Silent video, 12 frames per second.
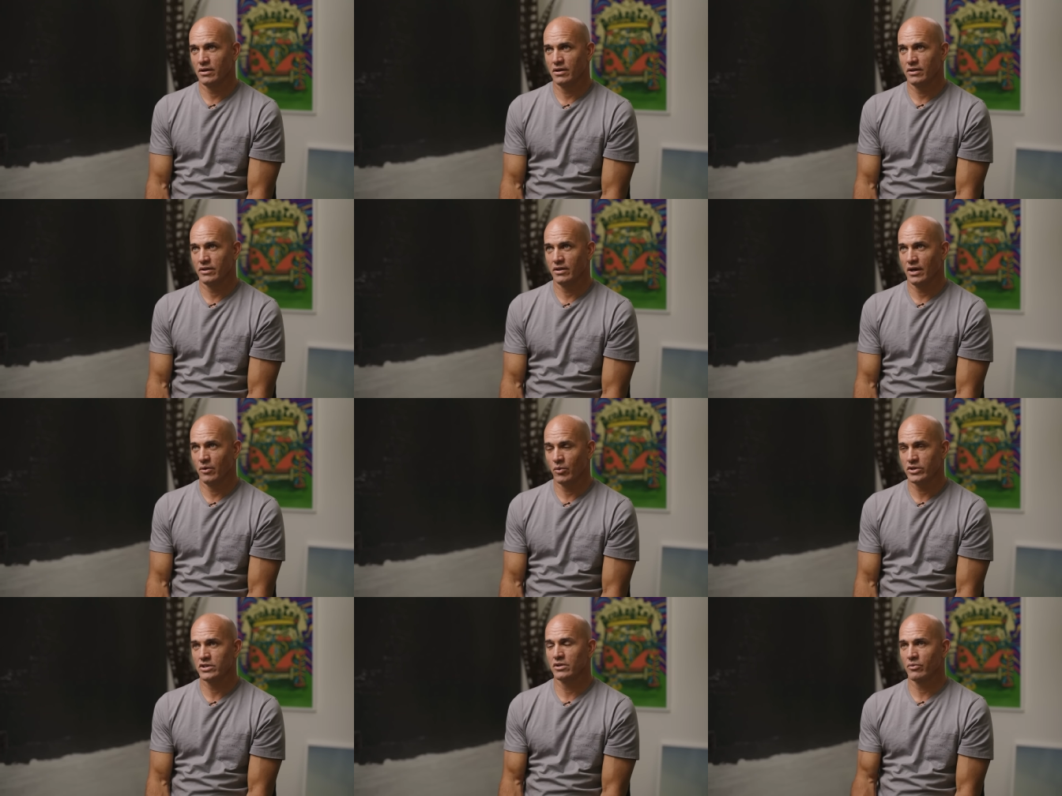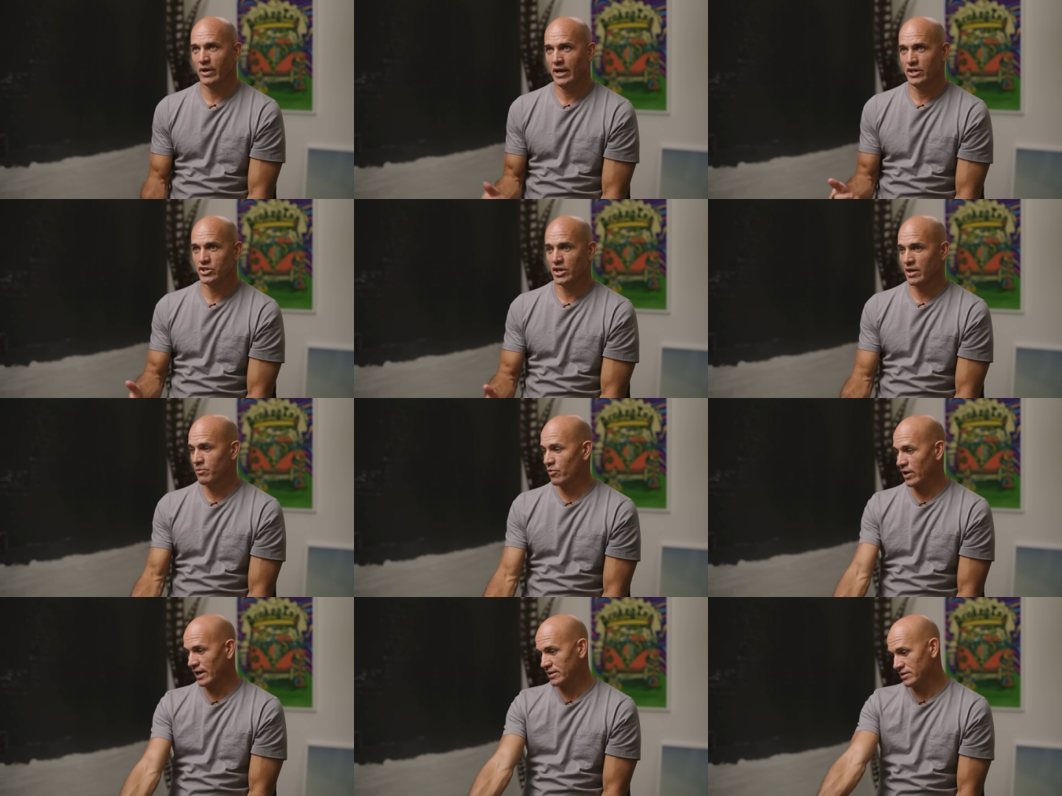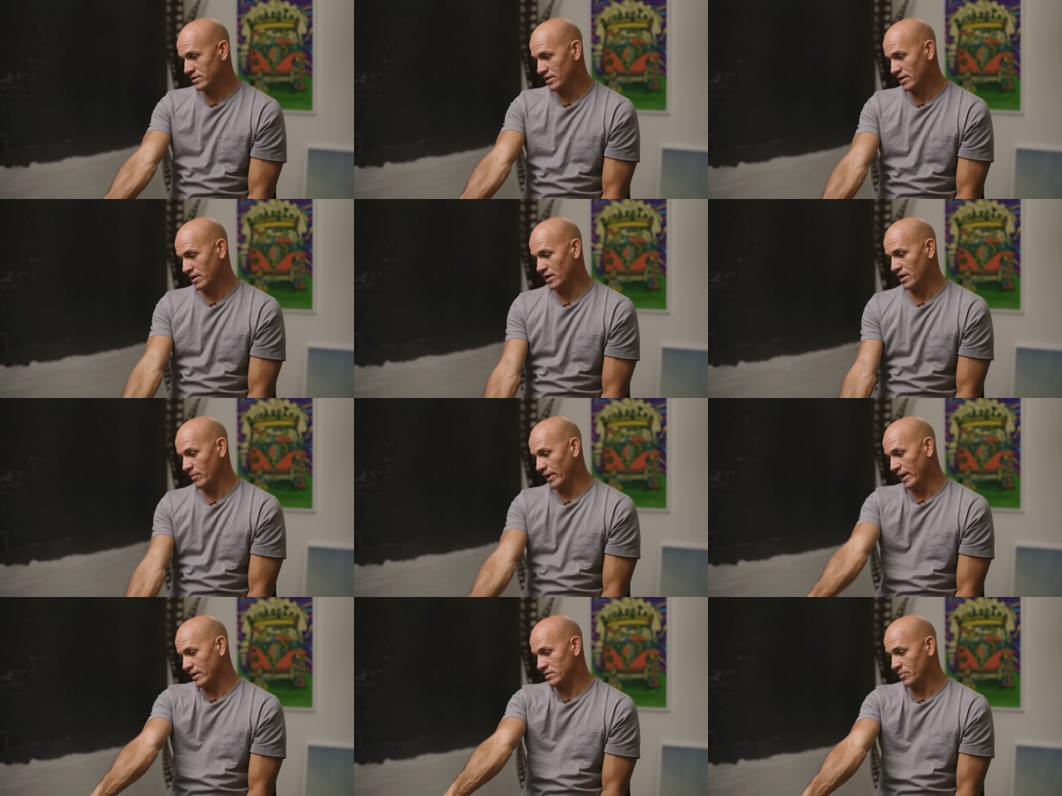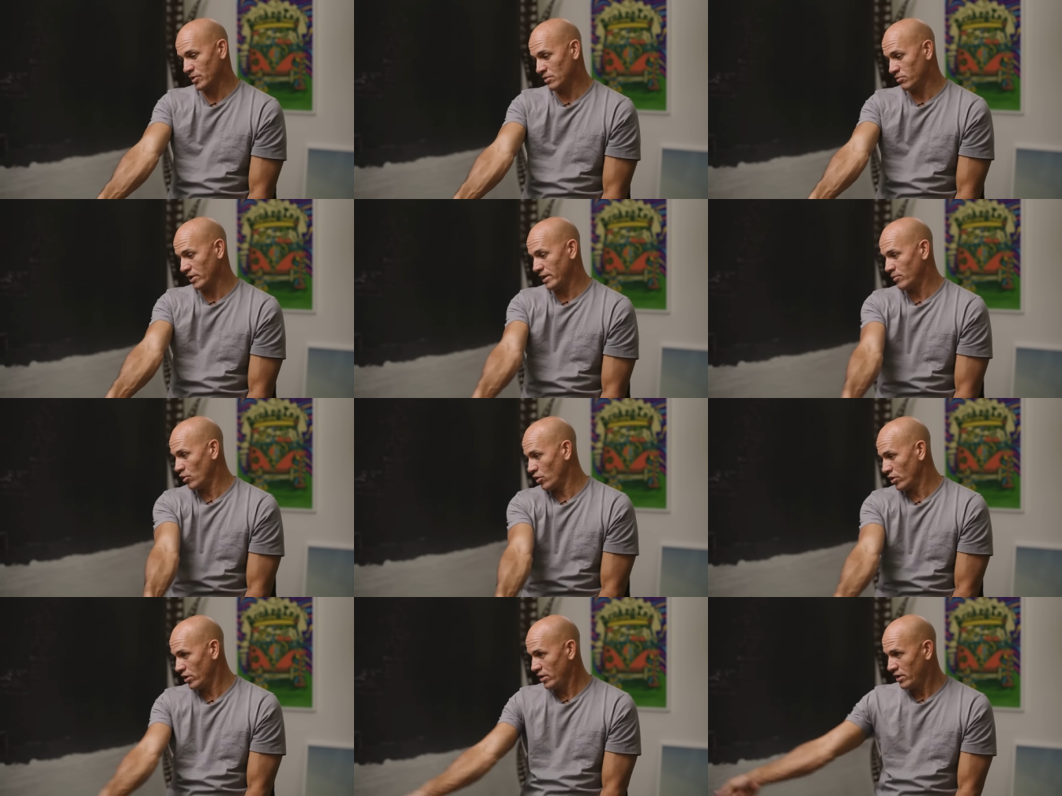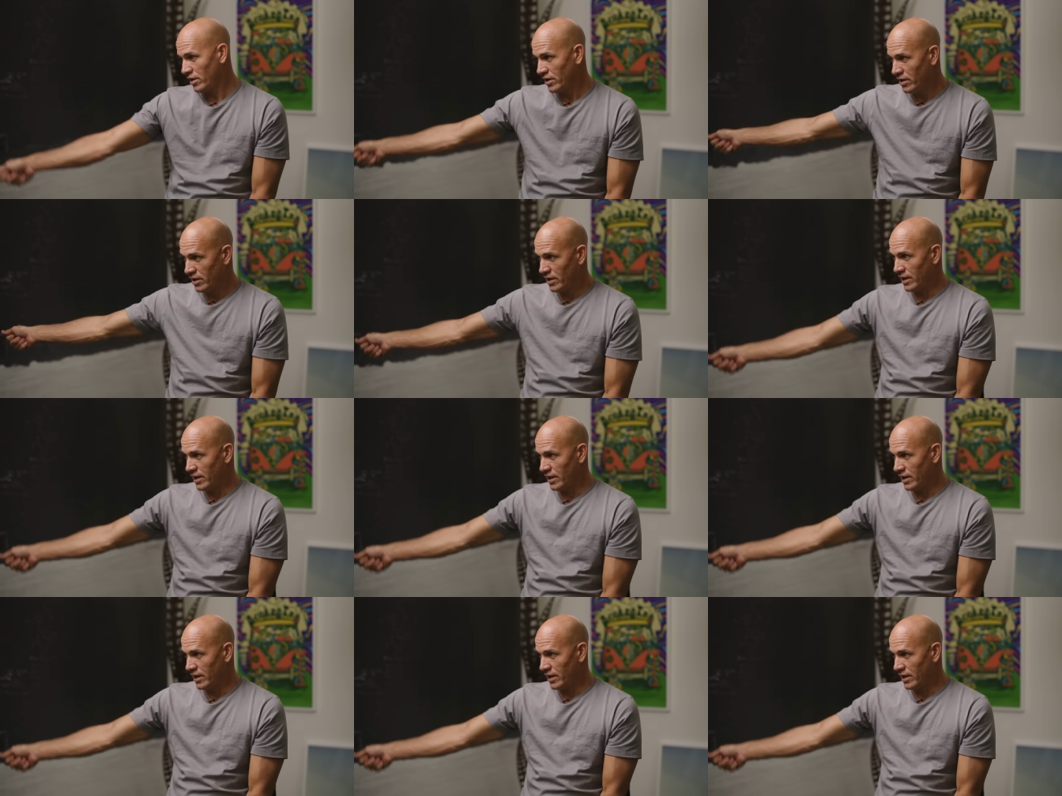I, I went to the range and I practiced it, kind of got my hands up on the plane more, yep.